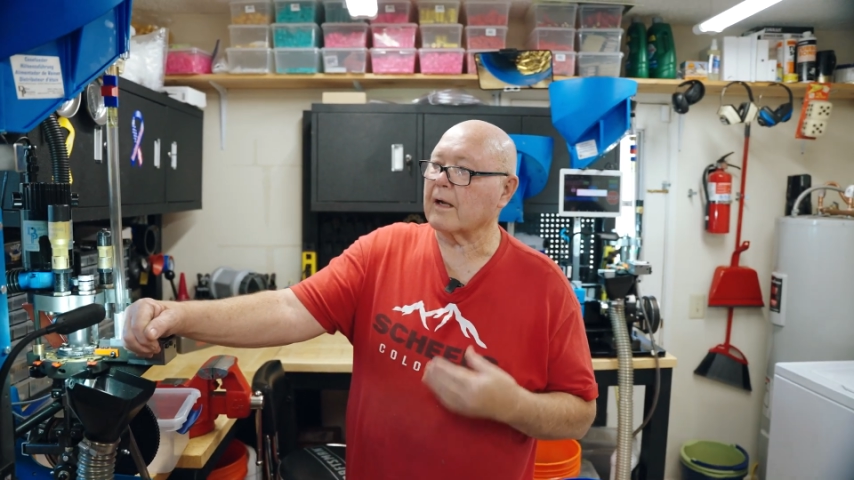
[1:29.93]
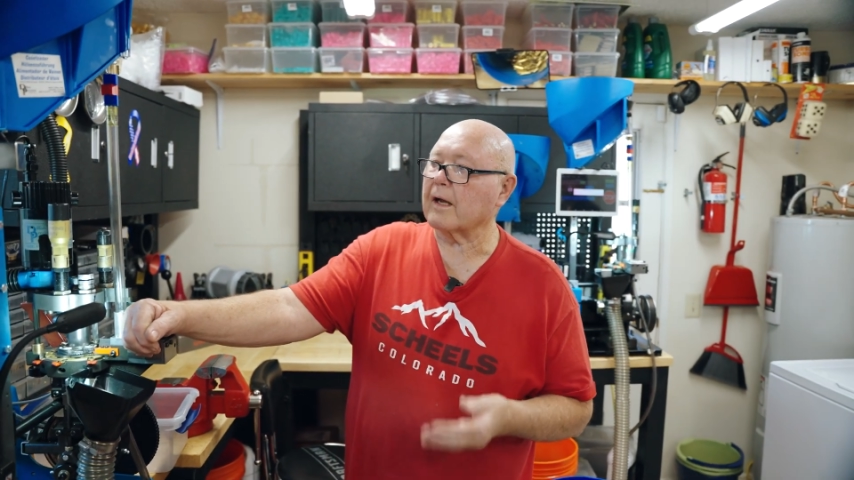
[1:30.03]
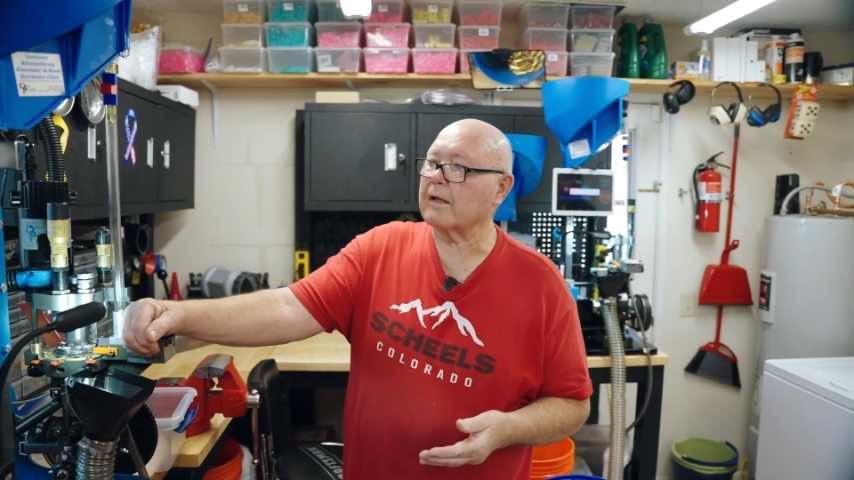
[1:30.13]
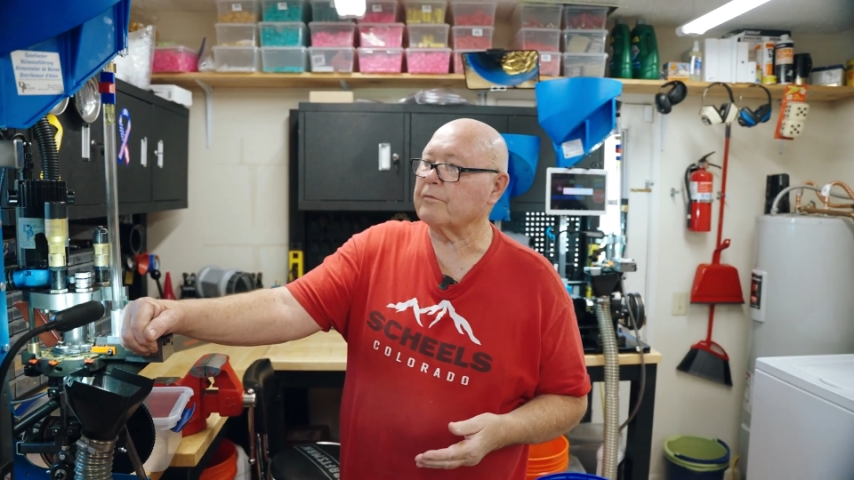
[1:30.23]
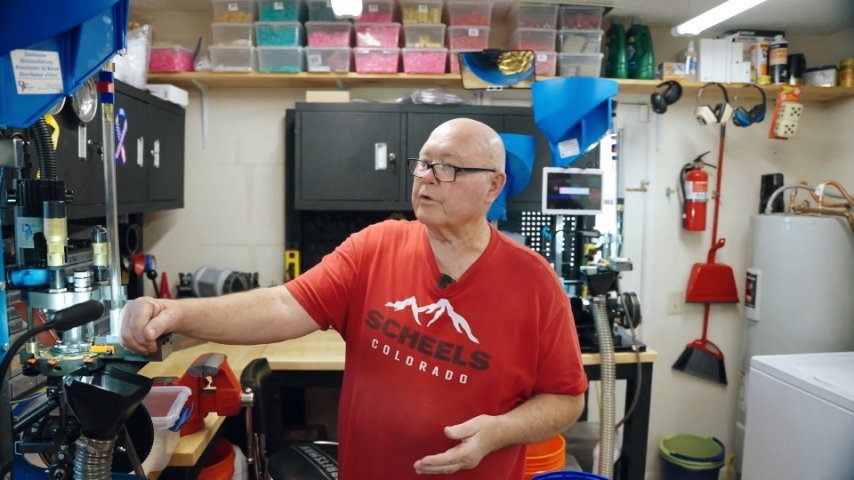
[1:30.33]

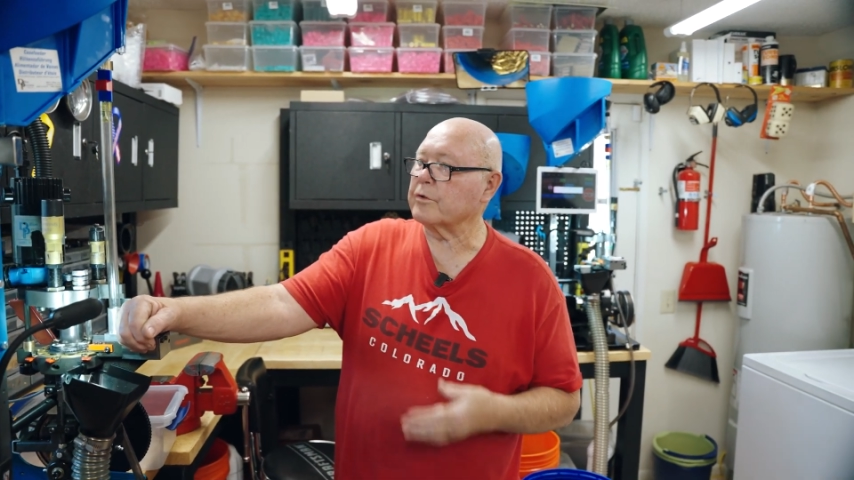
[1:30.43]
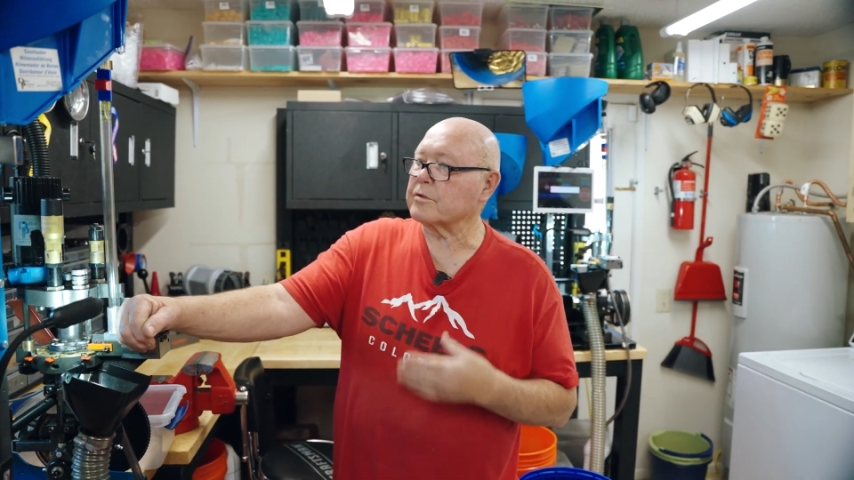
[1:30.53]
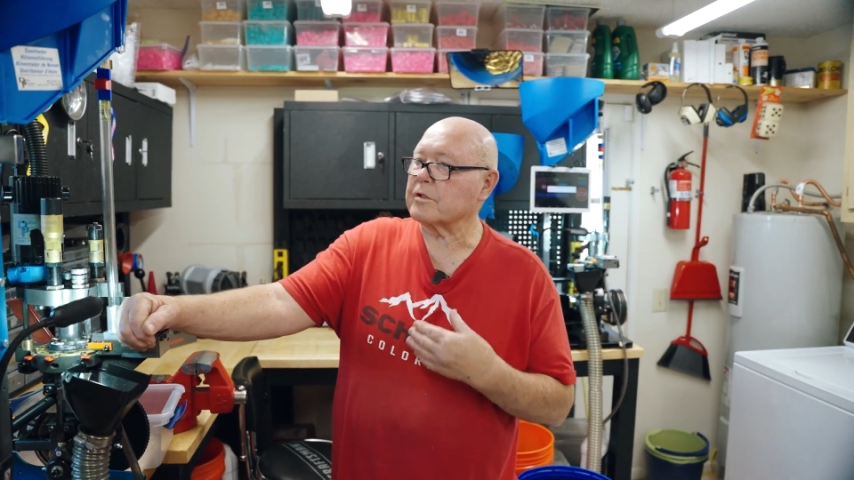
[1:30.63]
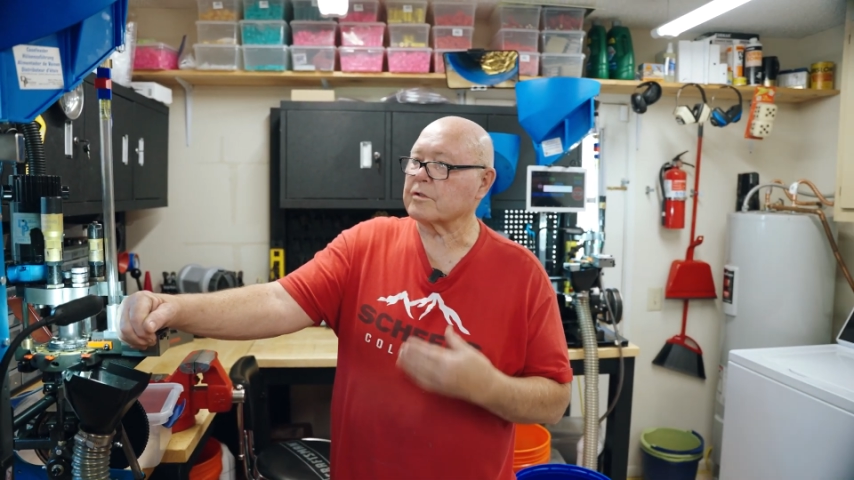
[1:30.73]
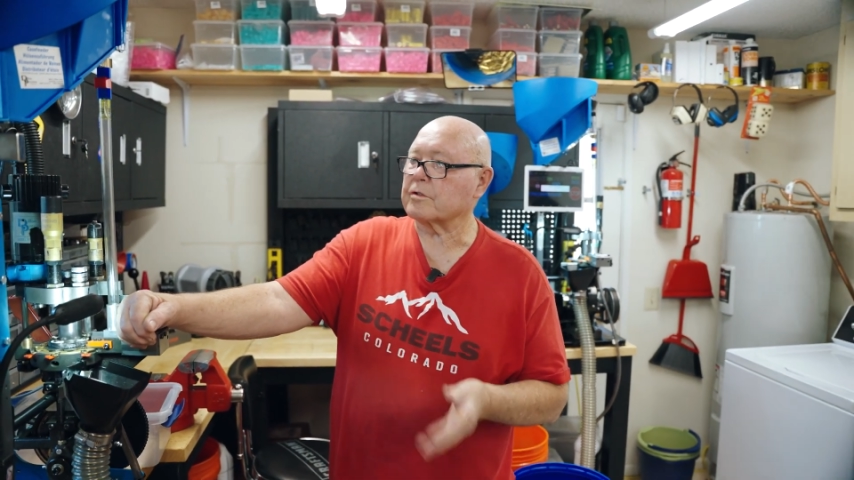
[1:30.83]
I have
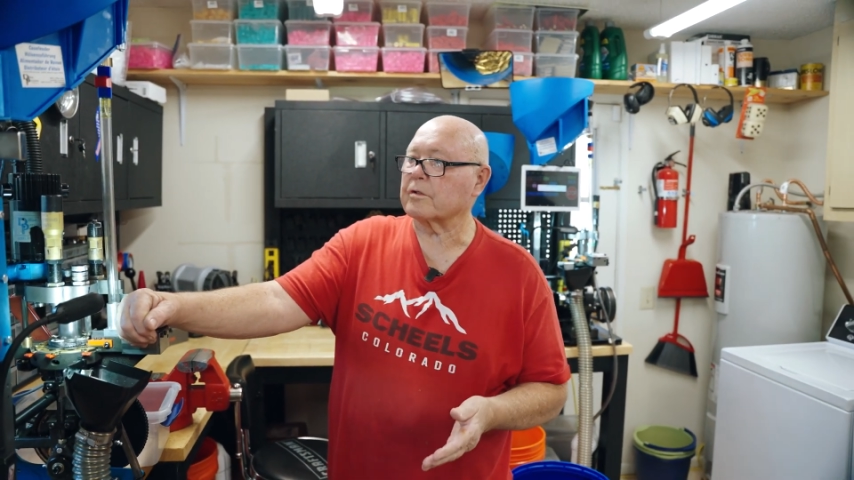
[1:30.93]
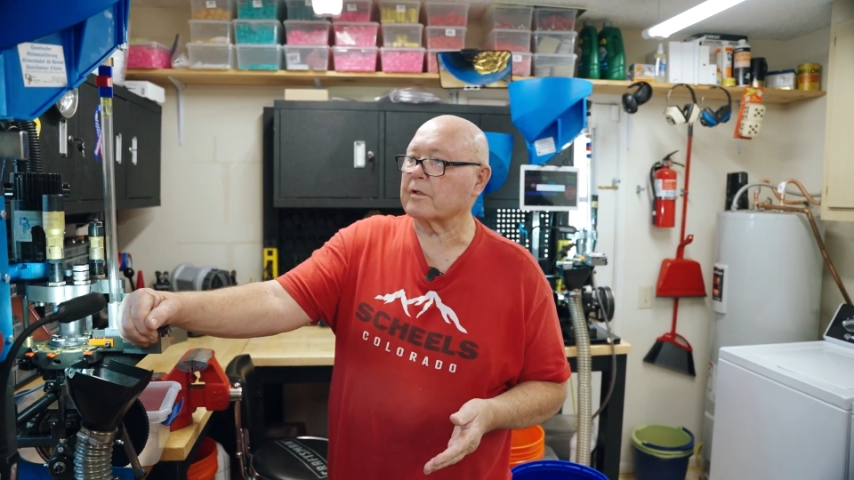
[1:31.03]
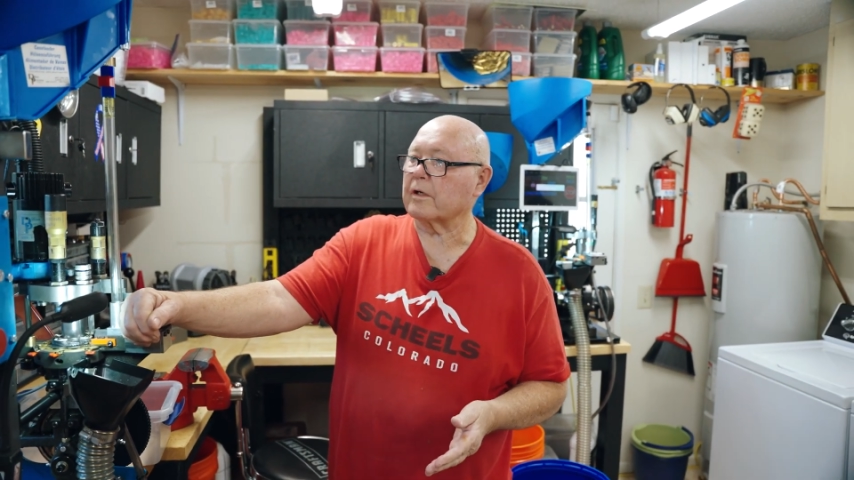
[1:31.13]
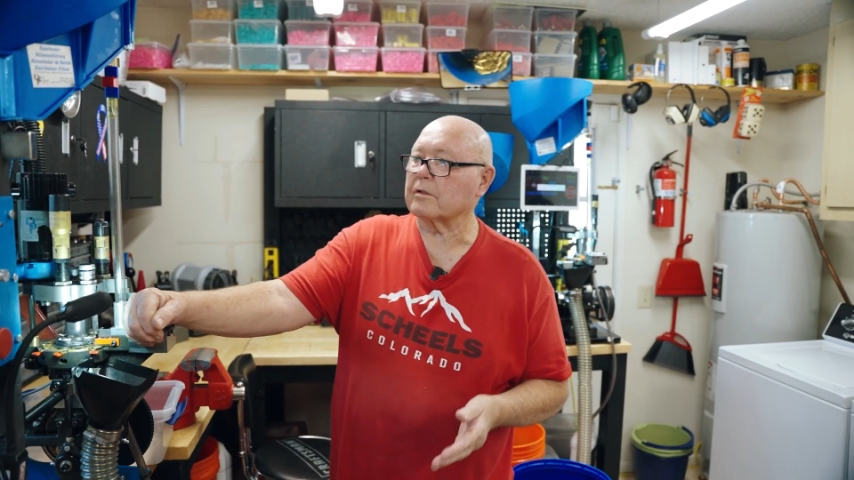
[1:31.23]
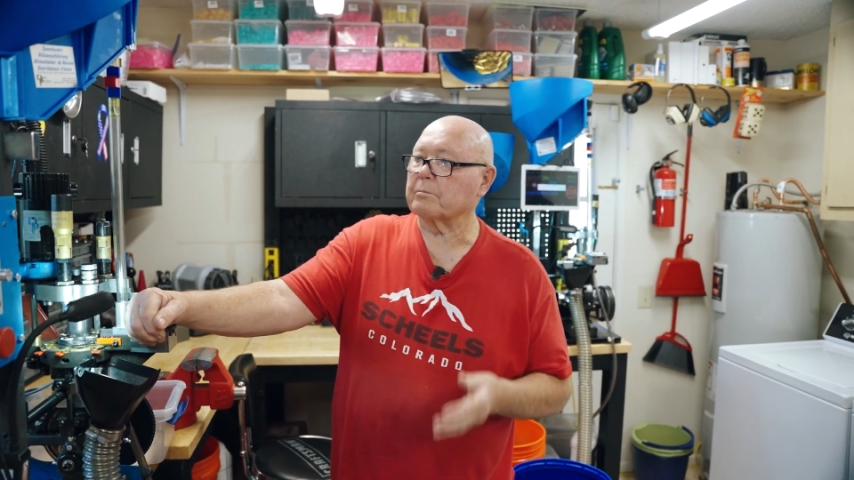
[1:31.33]
used has turned
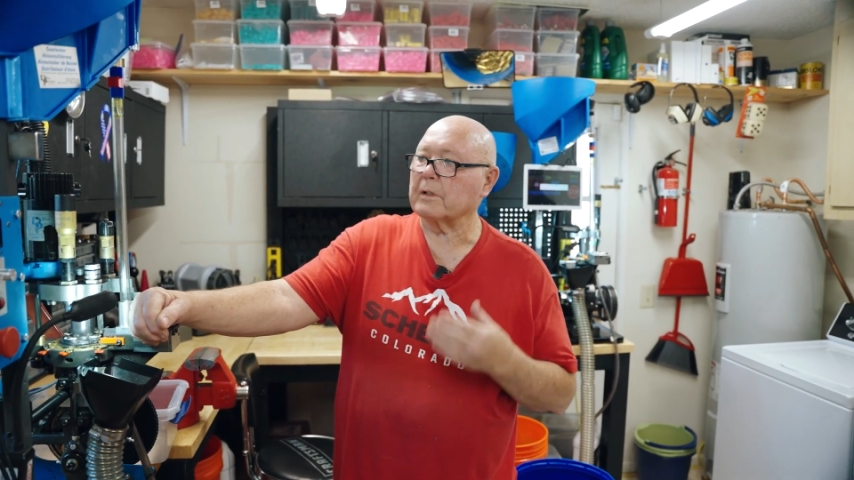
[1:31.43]
out to